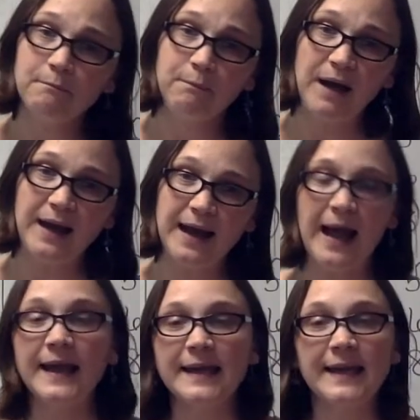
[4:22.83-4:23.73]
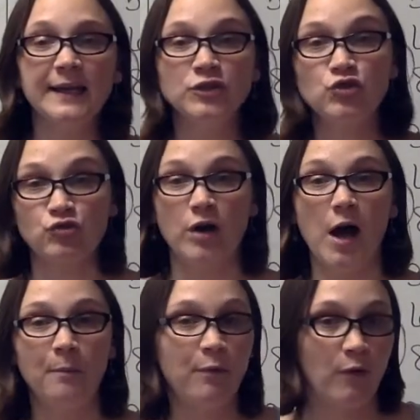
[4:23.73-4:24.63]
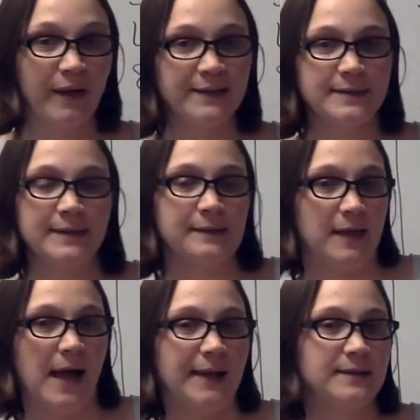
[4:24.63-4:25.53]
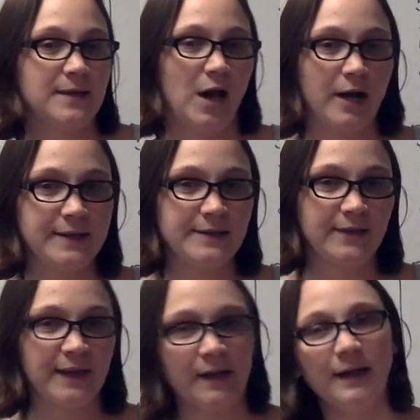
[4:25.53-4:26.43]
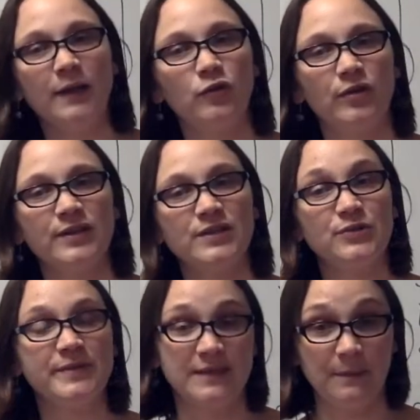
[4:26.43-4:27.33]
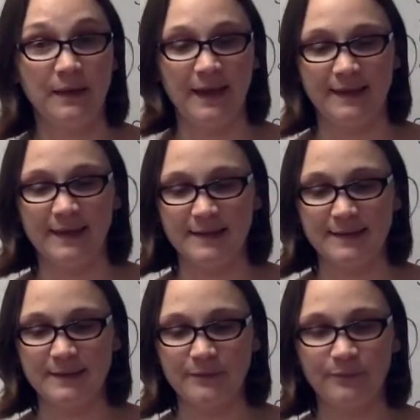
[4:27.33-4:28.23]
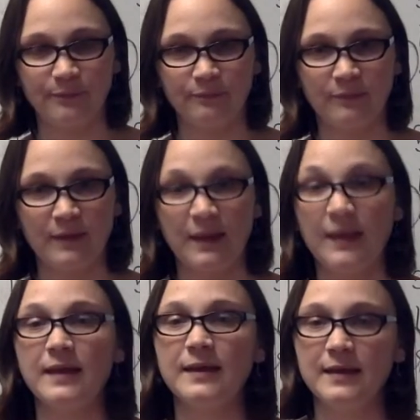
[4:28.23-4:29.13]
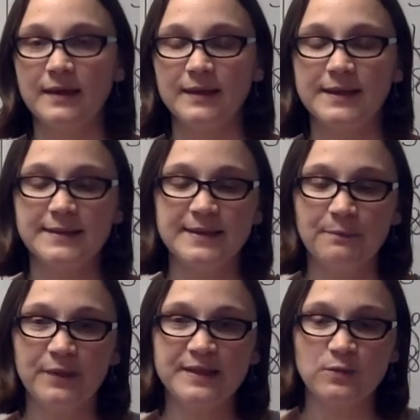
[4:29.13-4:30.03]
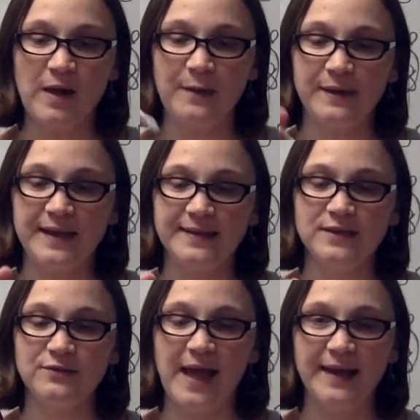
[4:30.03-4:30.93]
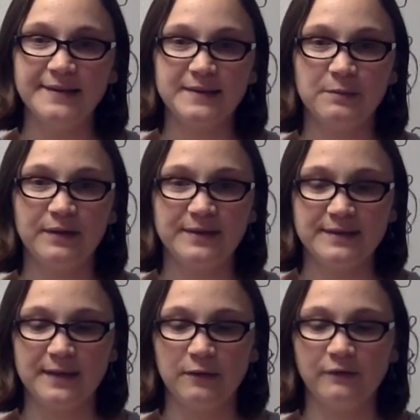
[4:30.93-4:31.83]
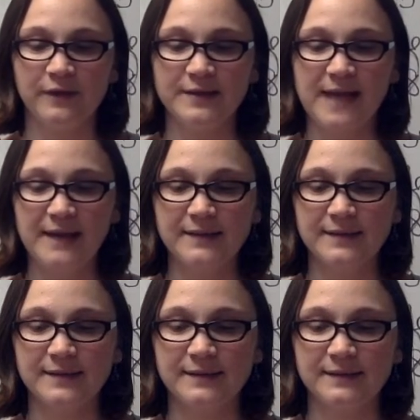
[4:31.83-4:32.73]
But I can draw points and lines on a sphere in order to simulate this. The simplest way we can do that is to put a single vertex,